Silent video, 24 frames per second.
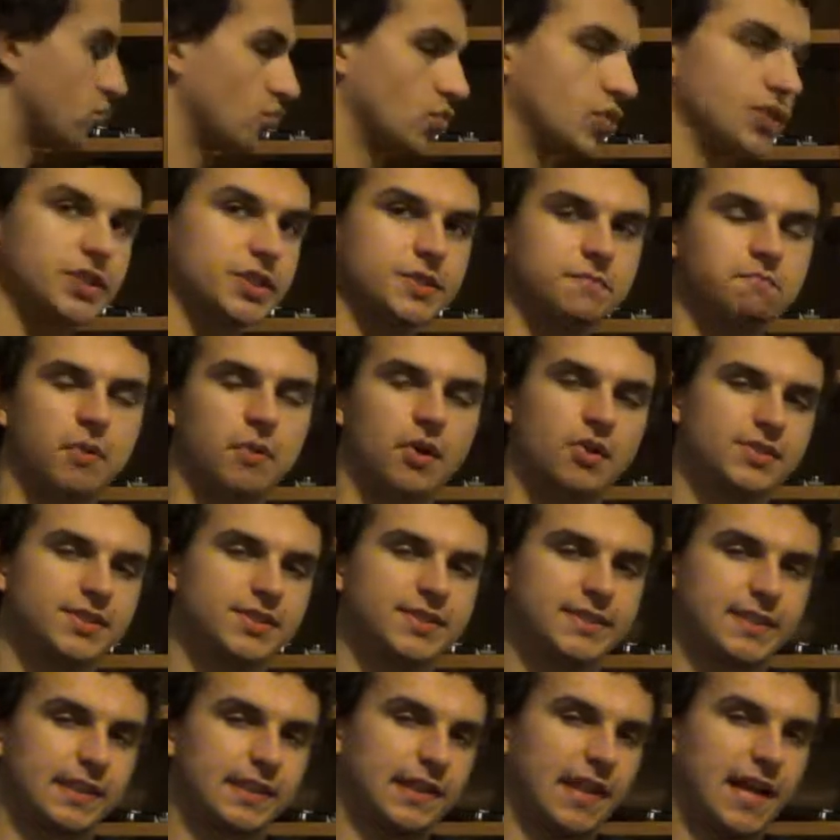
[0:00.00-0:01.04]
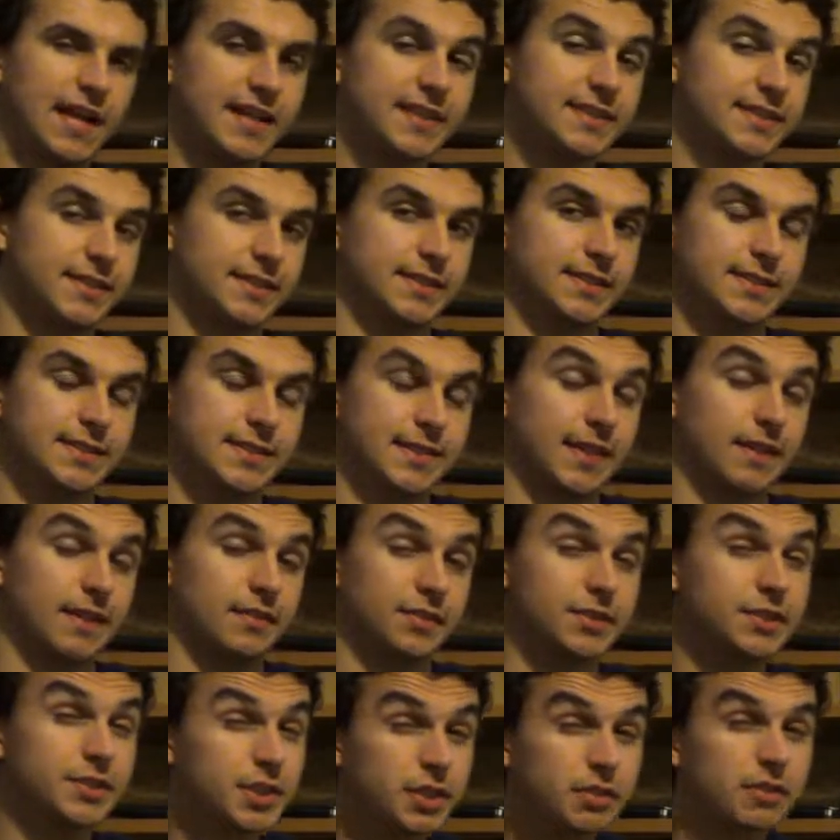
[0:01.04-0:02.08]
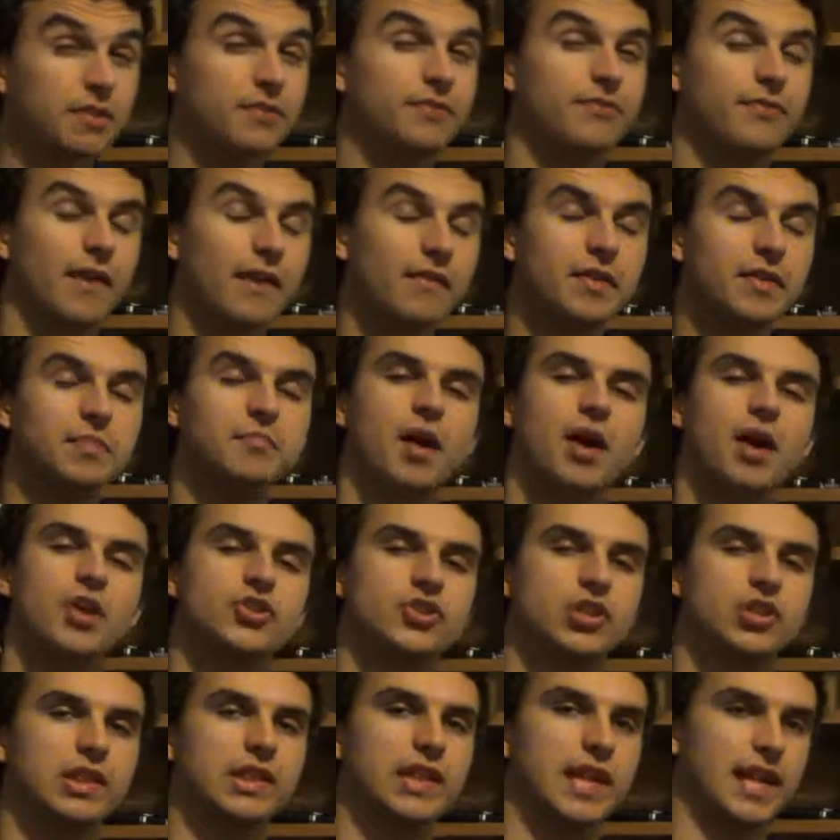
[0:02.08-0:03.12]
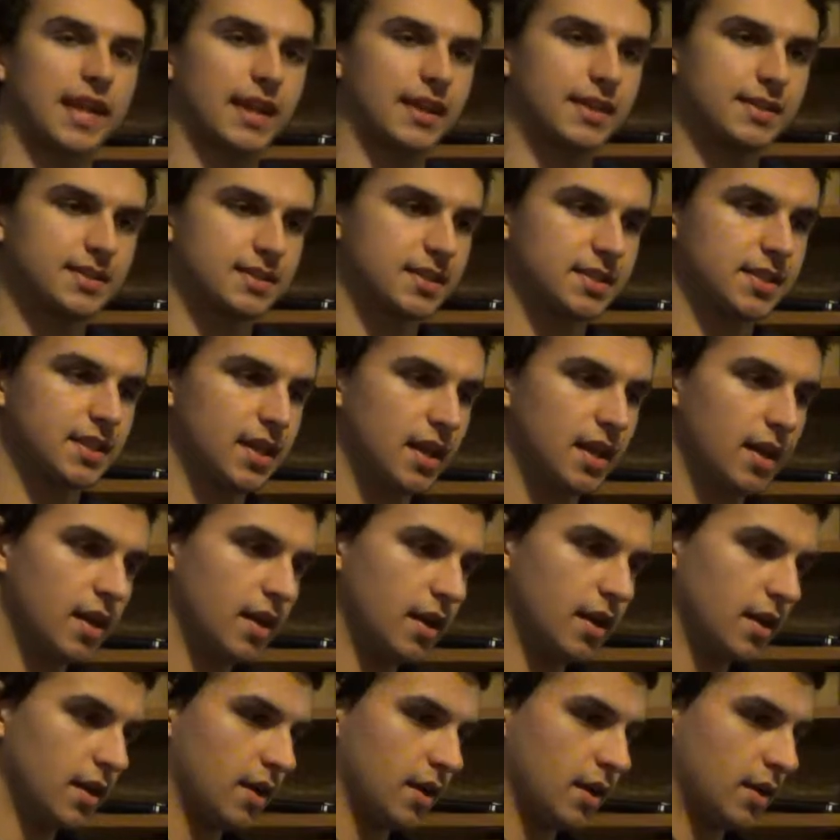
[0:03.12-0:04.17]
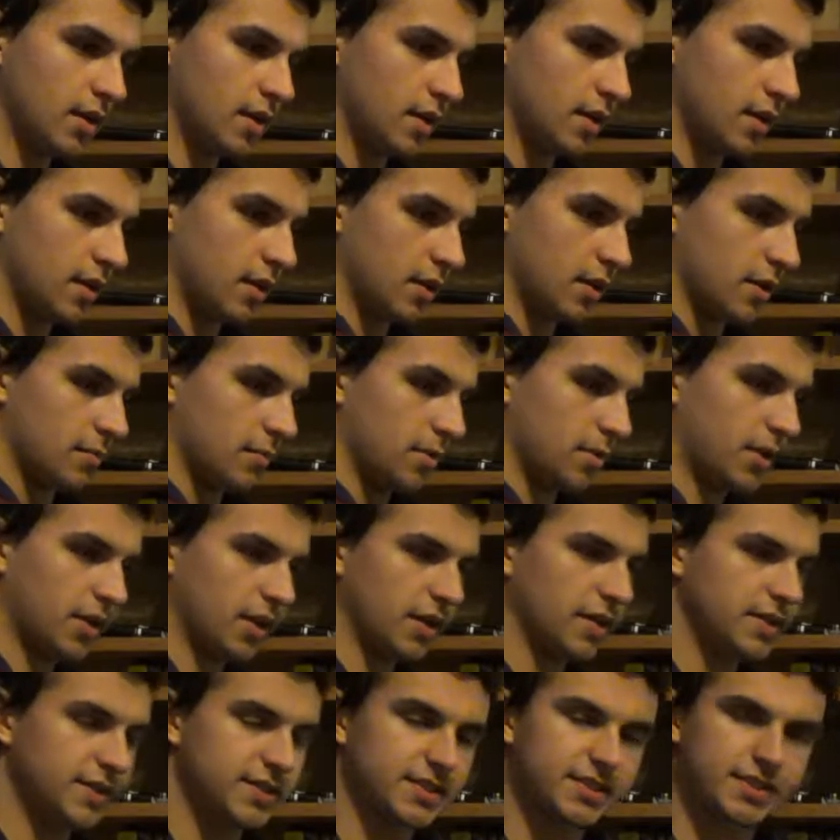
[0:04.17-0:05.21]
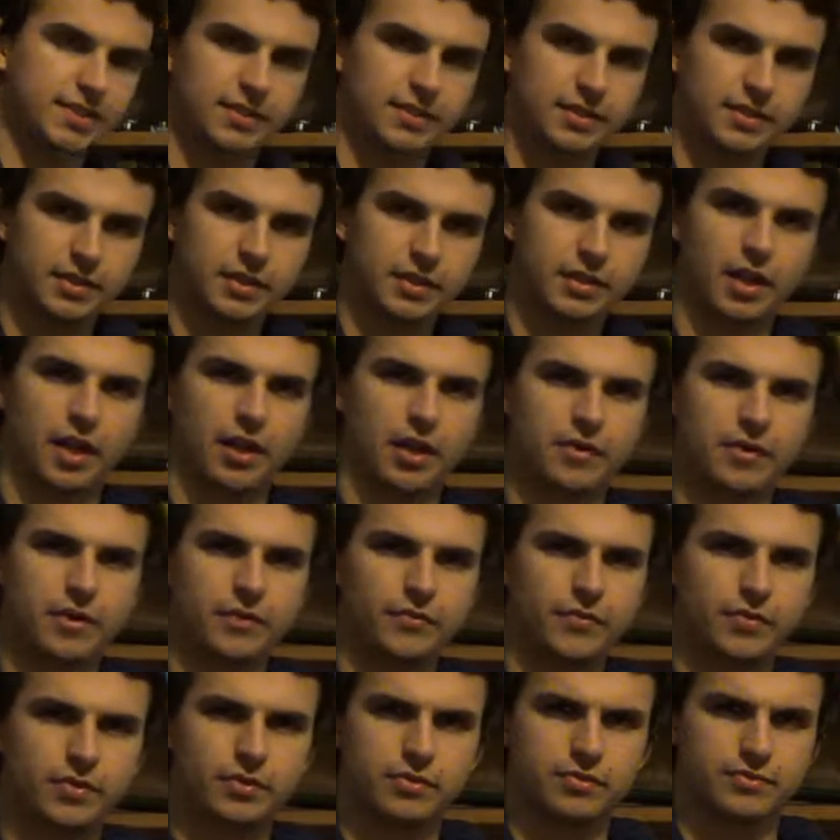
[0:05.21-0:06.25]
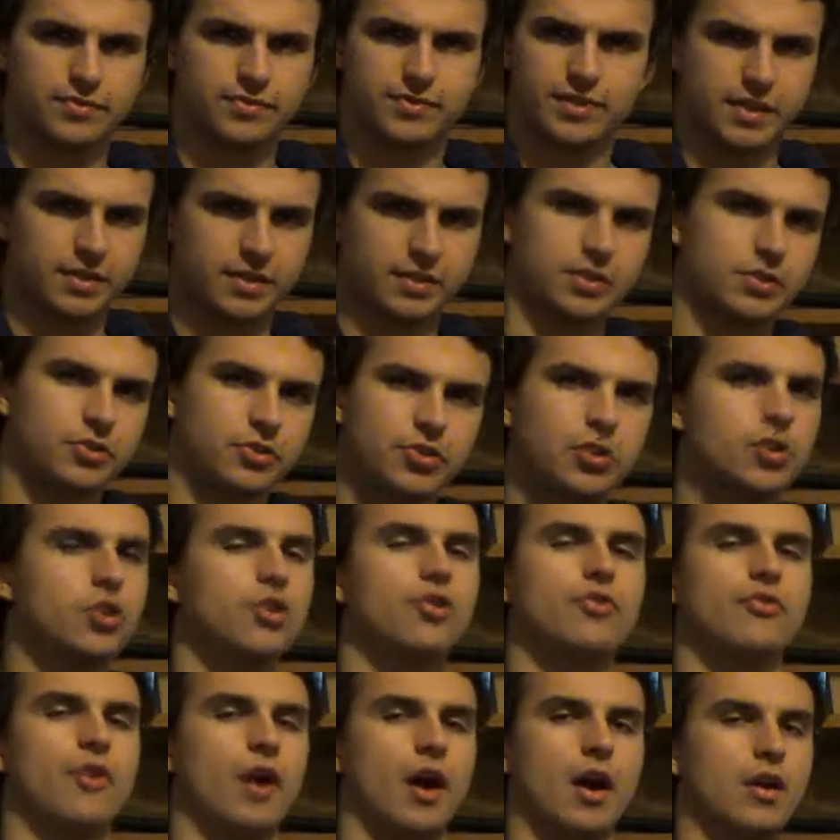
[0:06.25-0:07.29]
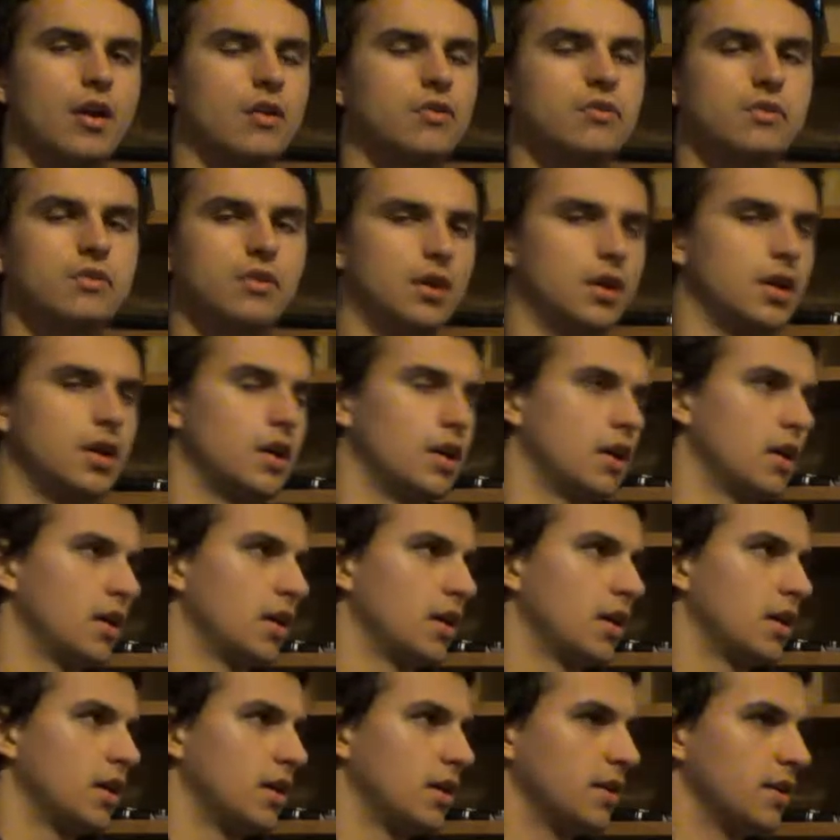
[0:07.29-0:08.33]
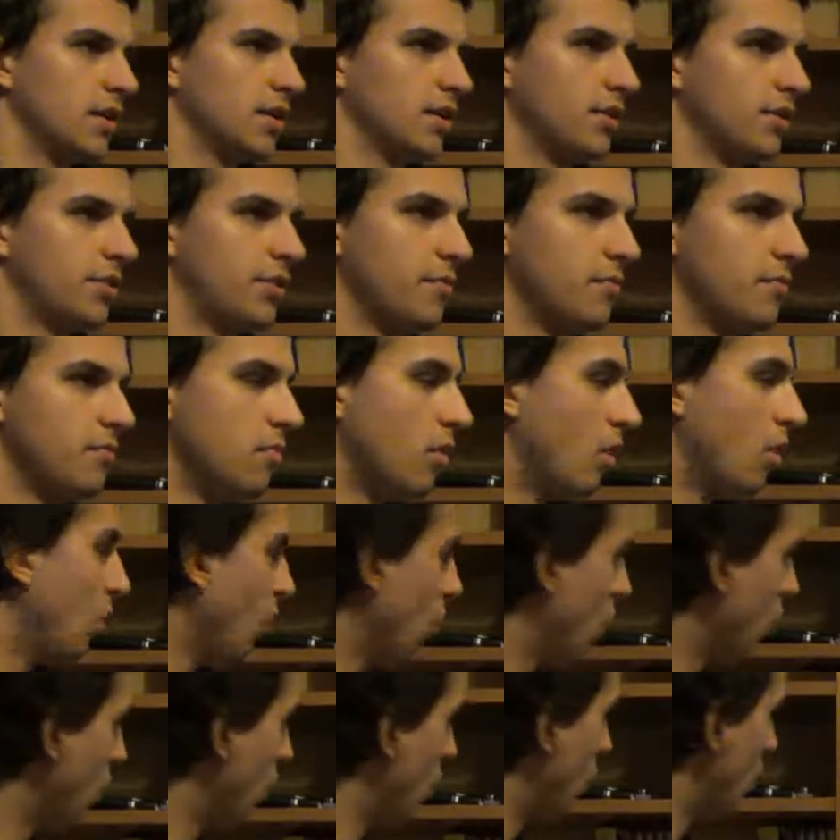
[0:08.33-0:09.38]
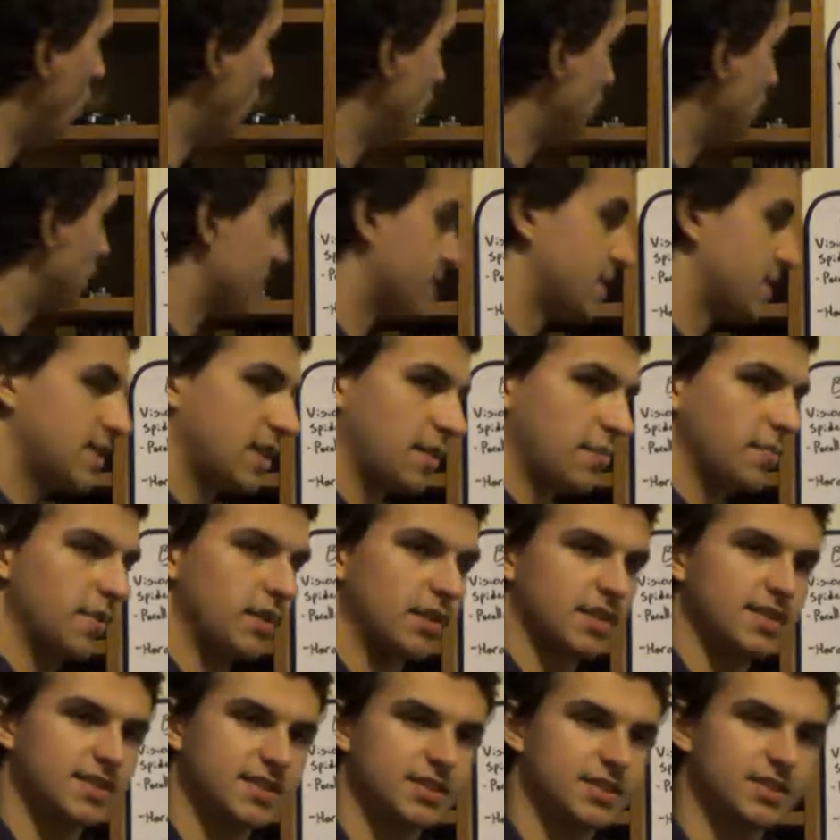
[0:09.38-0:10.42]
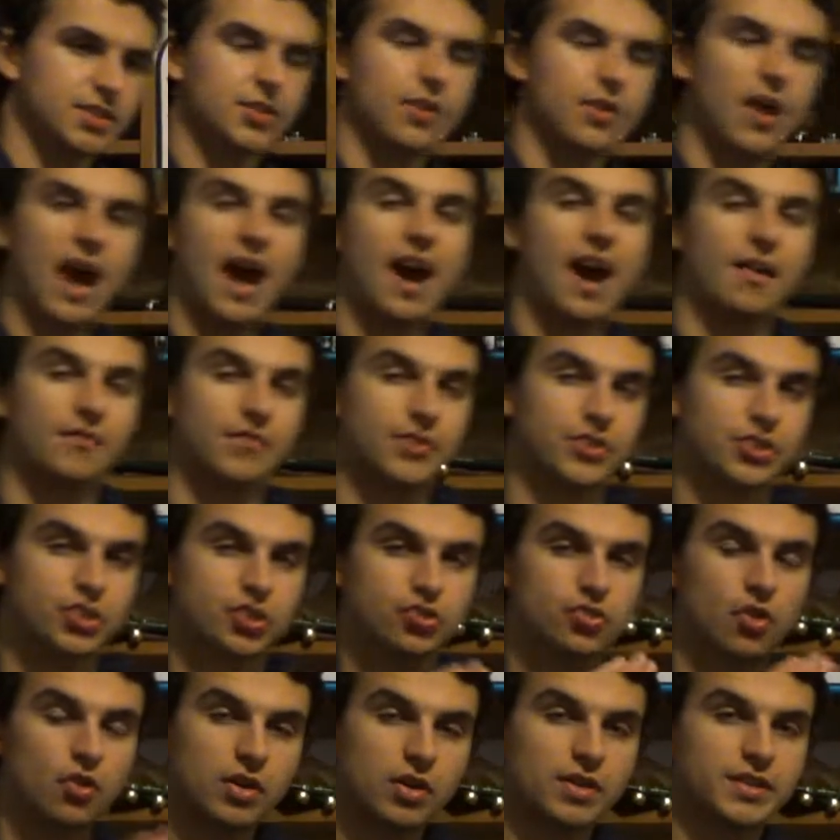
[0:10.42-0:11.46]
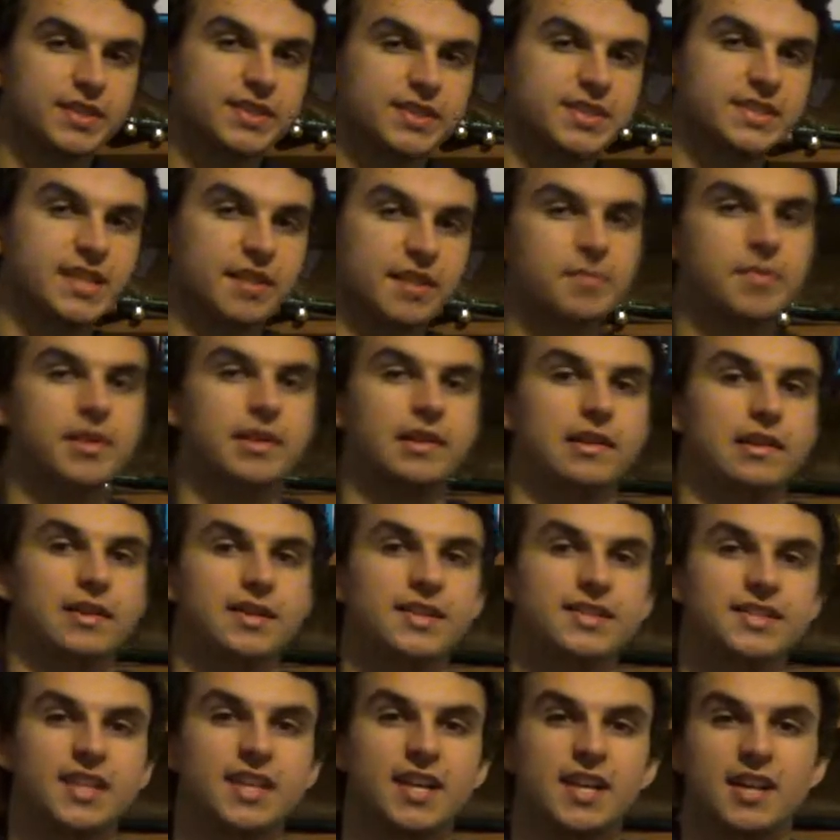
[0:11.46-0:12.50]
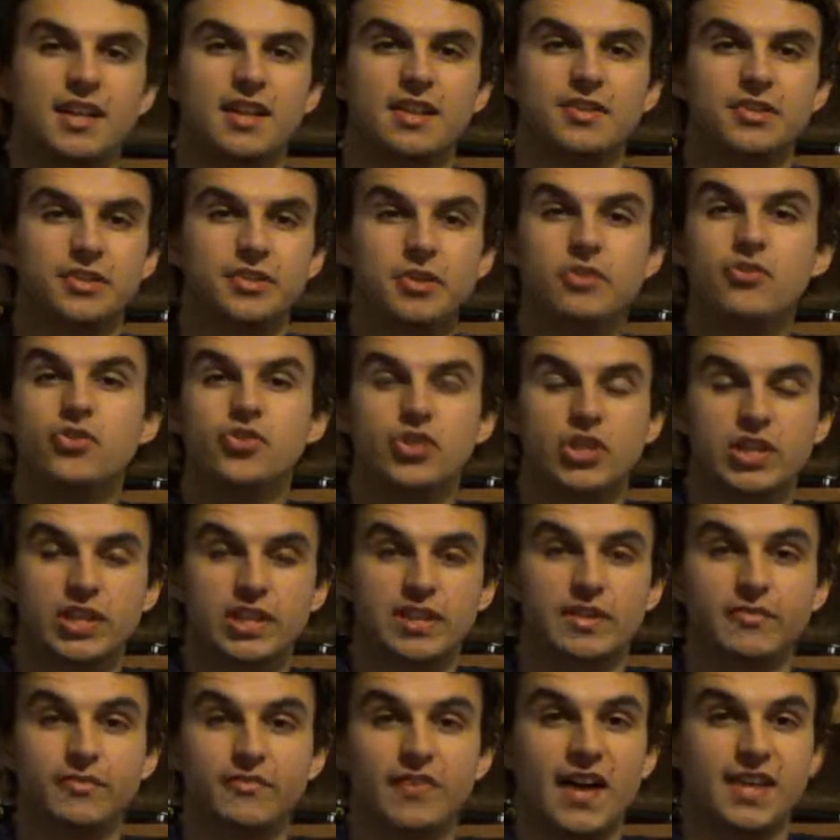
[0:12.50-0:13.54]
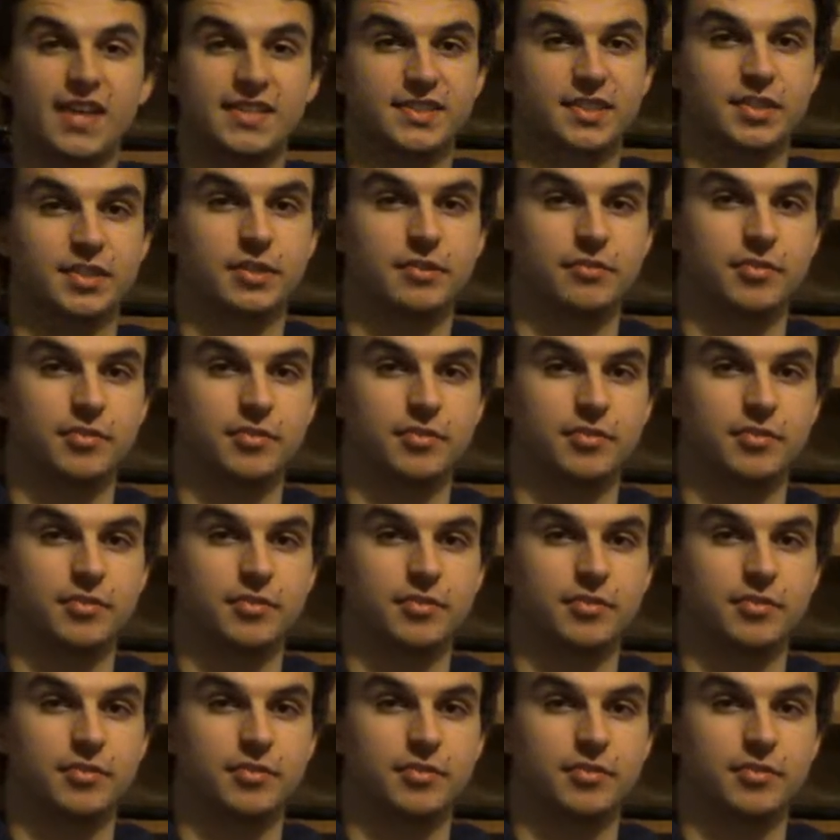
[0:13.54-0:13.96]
response latency, and the two are very much linked. Because, you know, if you've done any neuro, the more stimulus you have, the stronger the stimulus, usually the faster the